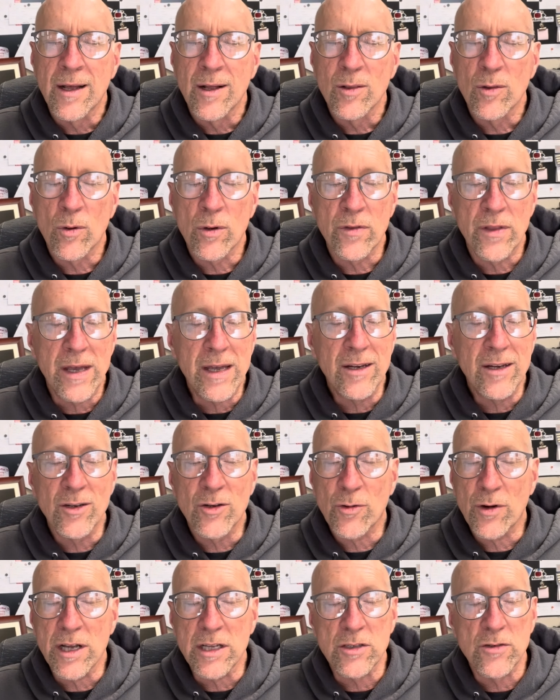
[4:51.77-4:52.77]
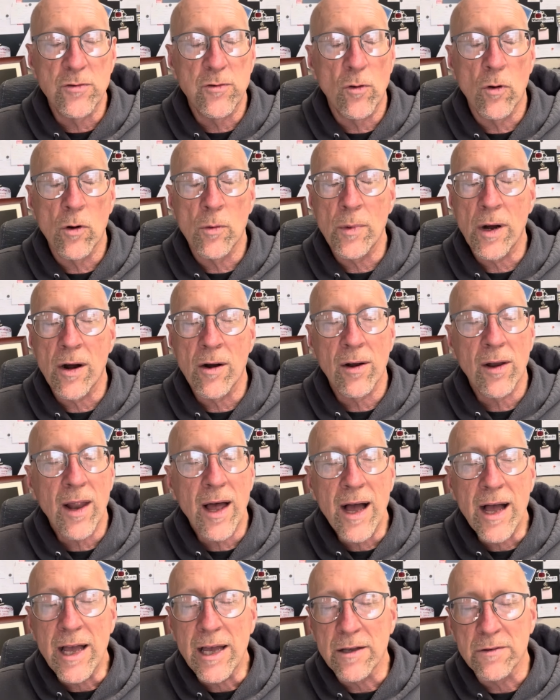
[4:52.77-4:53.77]
Lord, they can transform our
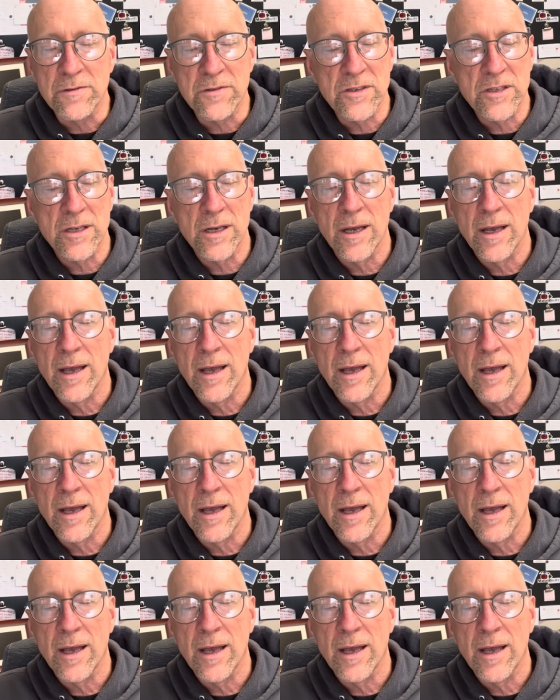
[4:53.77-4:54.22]
lives